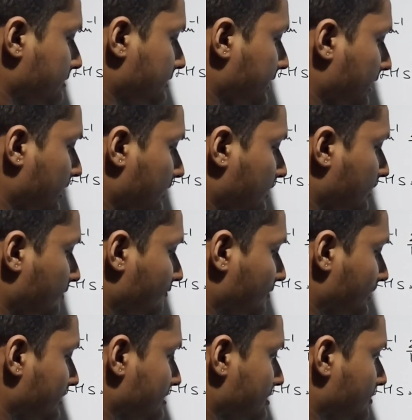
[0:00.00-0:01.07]
Tan
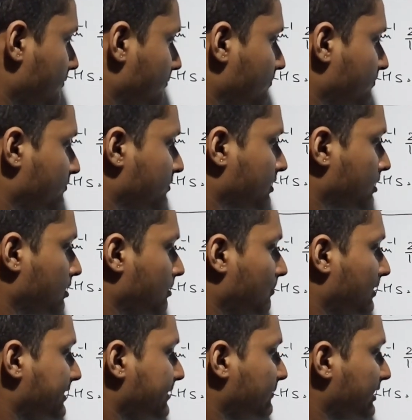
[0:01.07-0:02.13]
inverse,
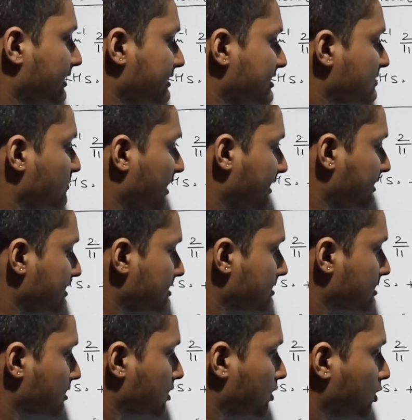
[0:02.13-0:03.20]
multiply this by
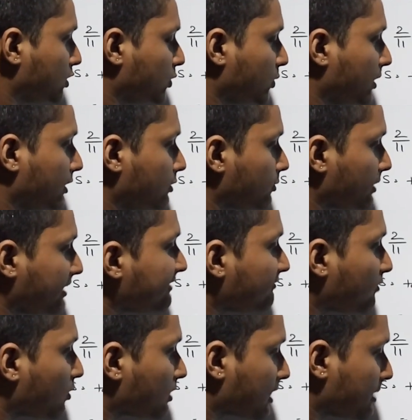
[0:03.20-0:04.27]
this. 2 into
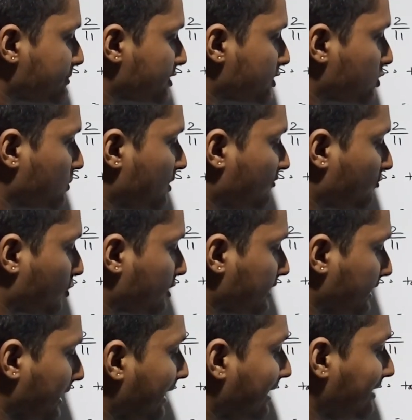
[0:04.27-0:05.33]
24 comes to be
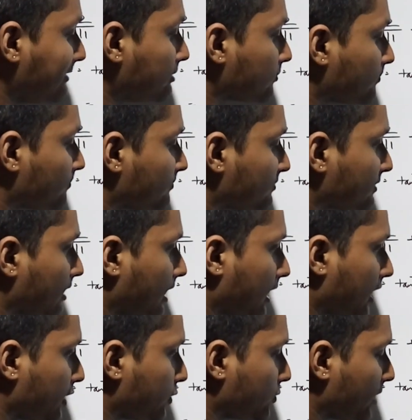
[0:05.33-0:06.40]
48,
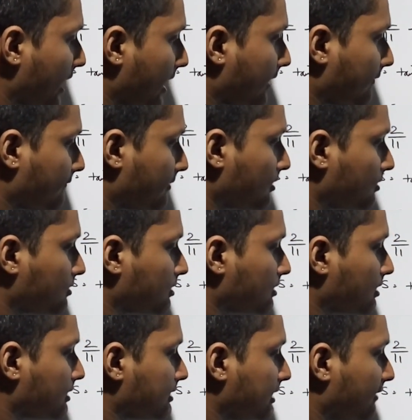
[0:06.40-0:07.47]
and you have
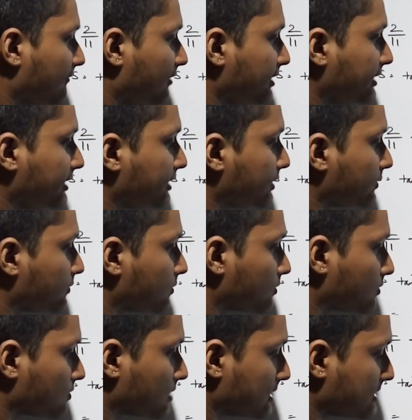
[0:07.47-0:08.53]
11 into
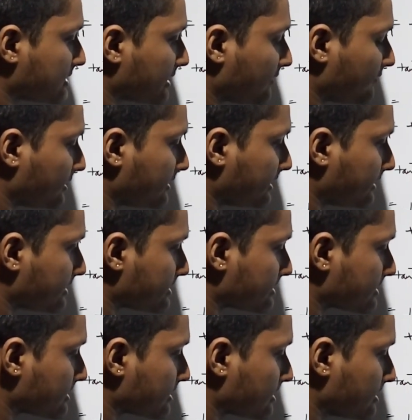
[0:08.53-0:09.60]
7, that
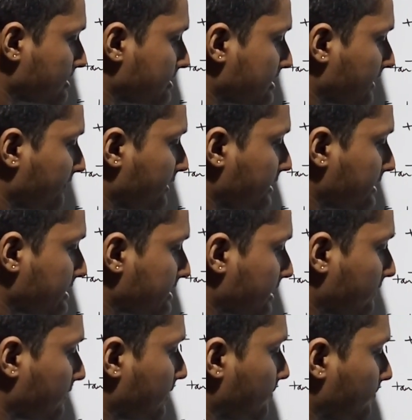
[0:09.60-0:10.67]
is
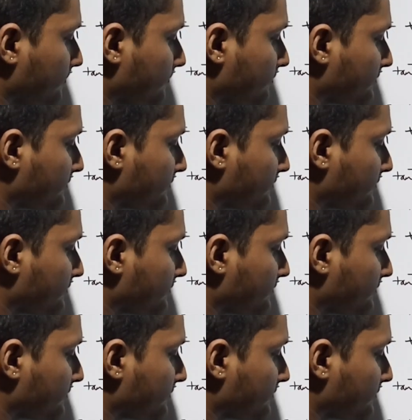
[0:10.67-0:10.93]
77.